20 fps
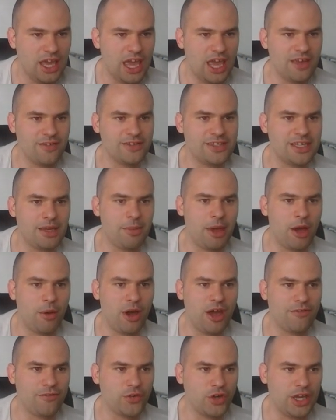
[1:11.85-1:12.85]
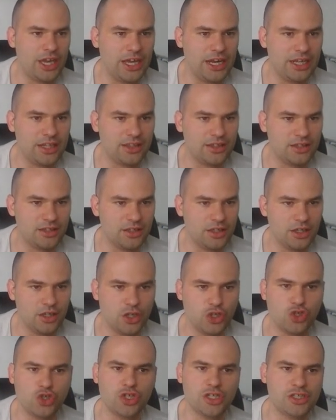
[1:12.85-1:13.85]
If somehow I forget it,
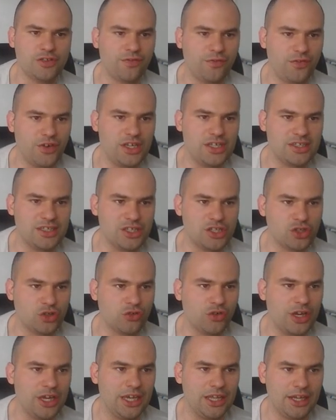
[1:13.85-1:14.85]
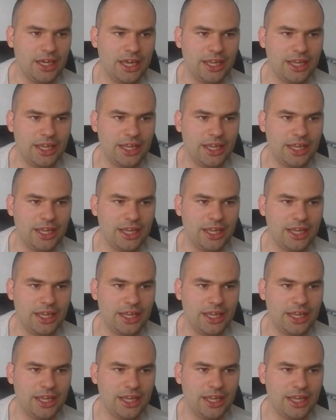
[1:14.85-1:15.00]
just freeze the screen